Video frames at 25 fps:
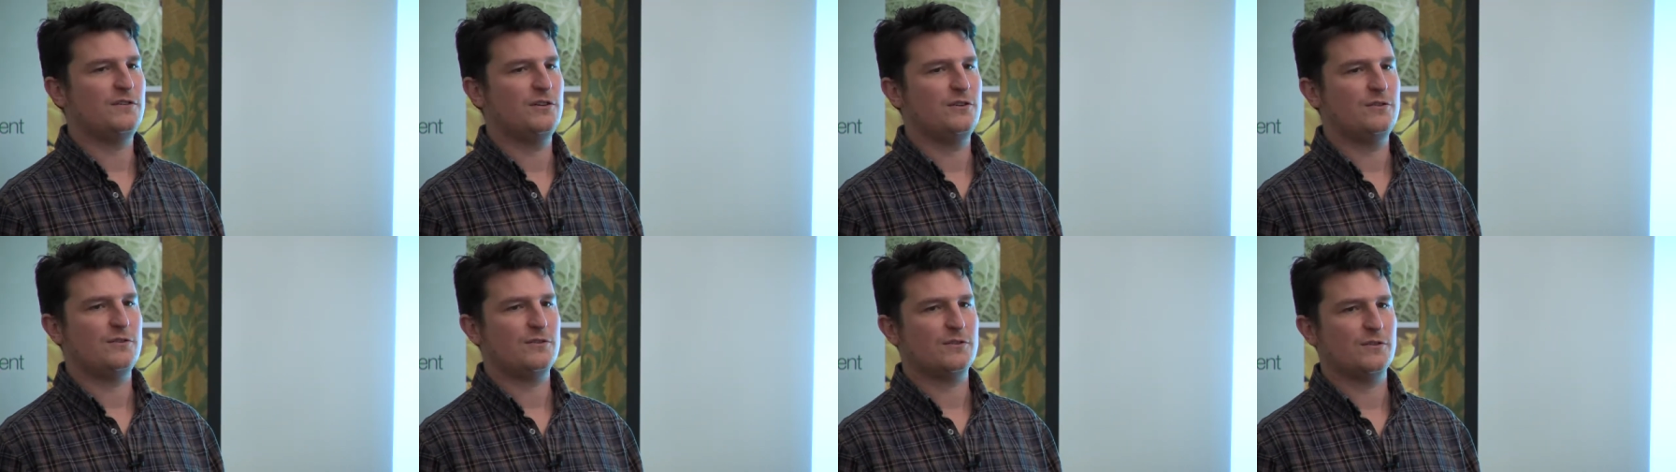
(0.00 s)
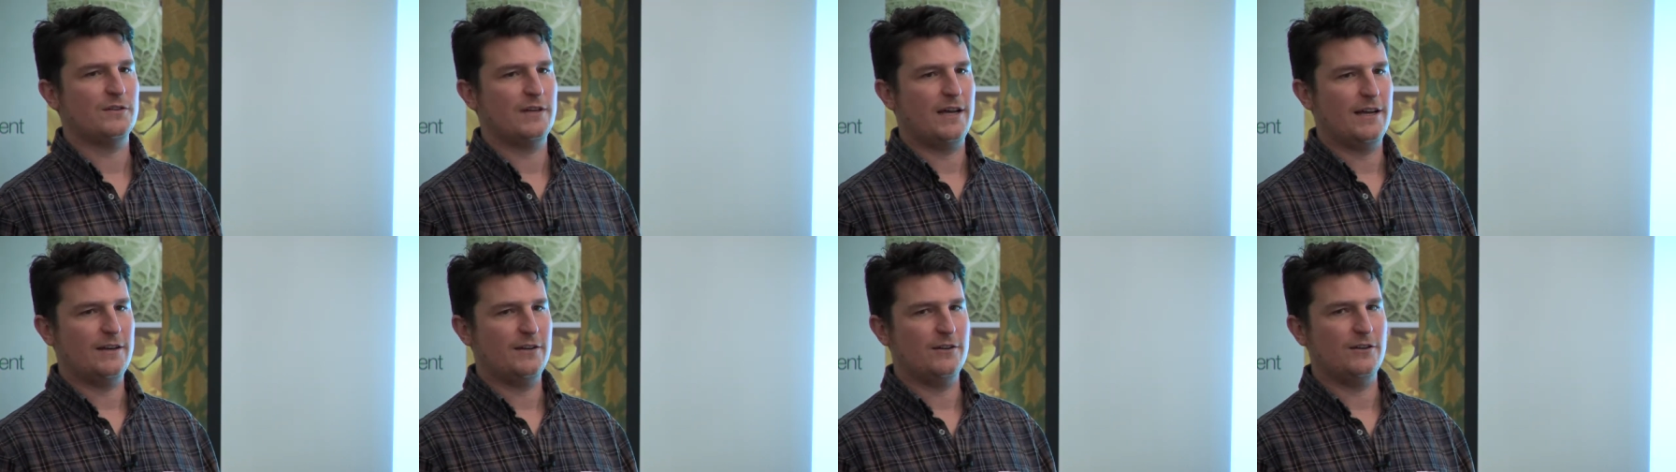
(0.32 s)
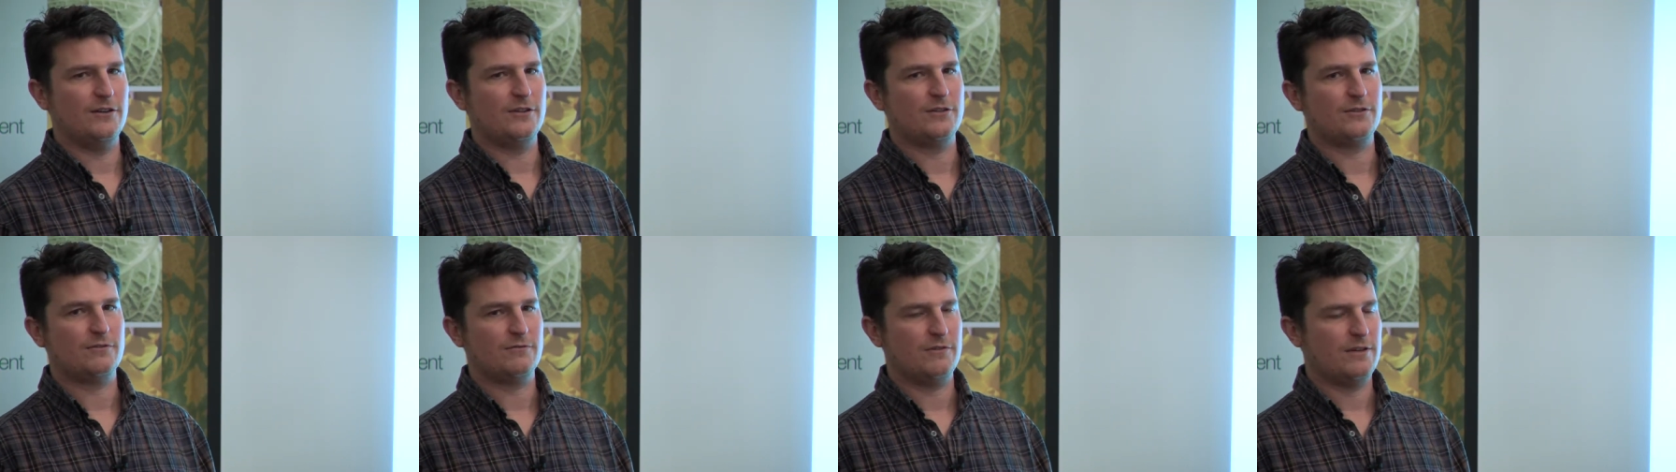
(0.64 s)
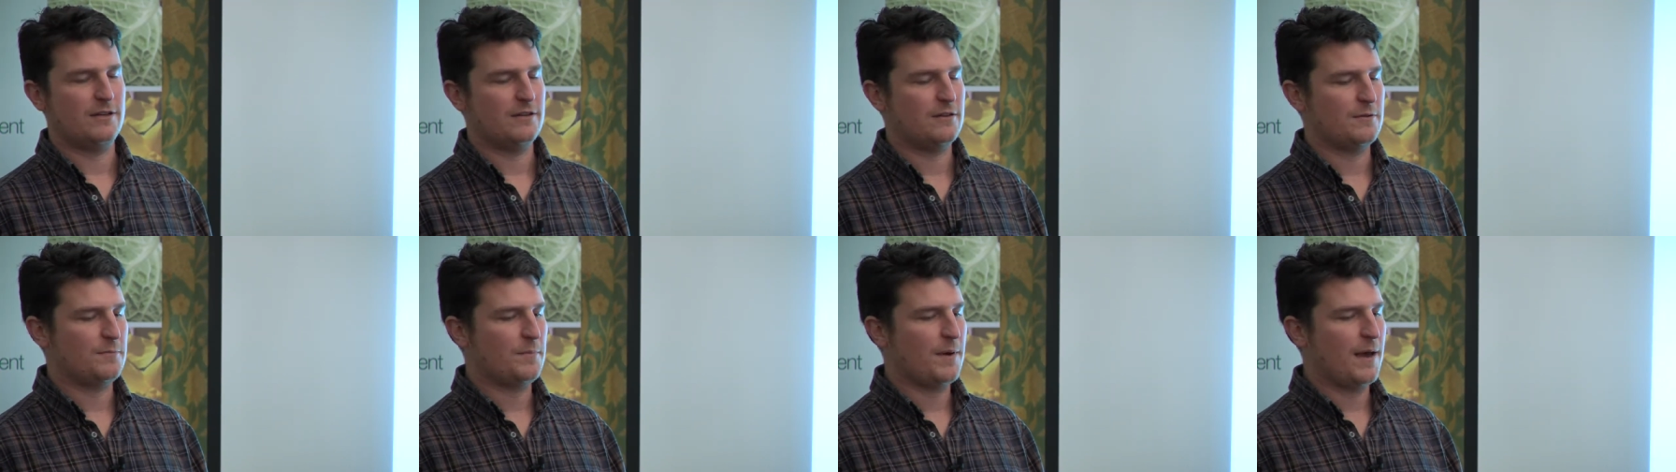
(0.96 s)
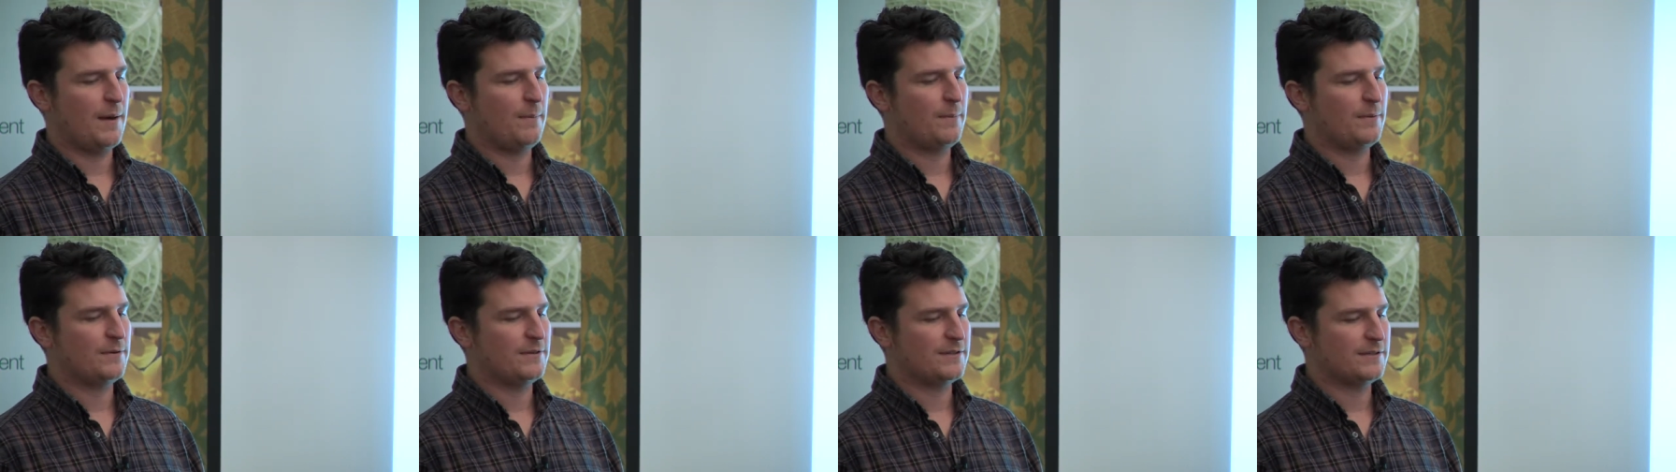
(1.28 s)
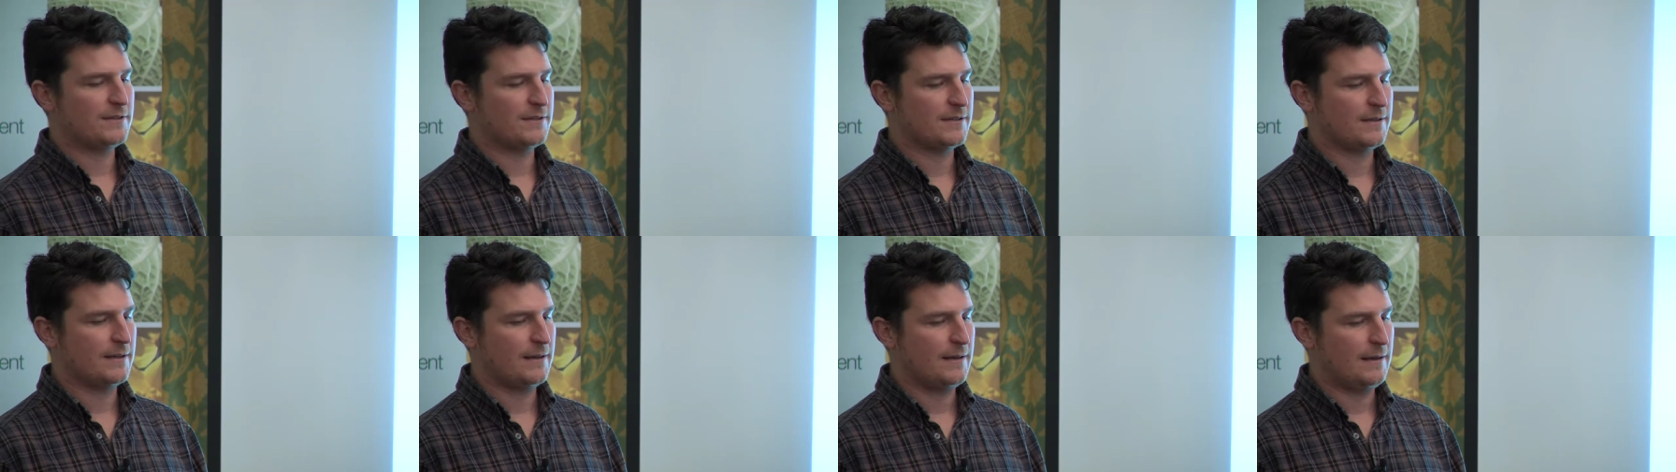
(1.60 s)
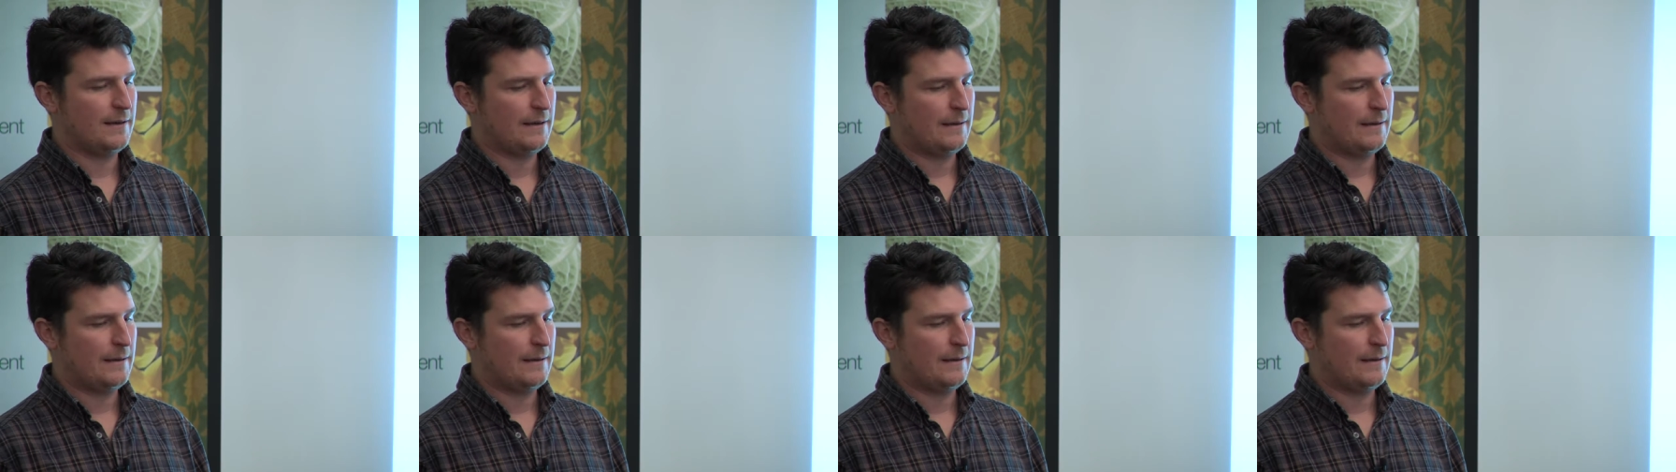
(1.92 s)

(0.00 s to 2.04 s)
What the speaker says: use on our nursery in the peppers,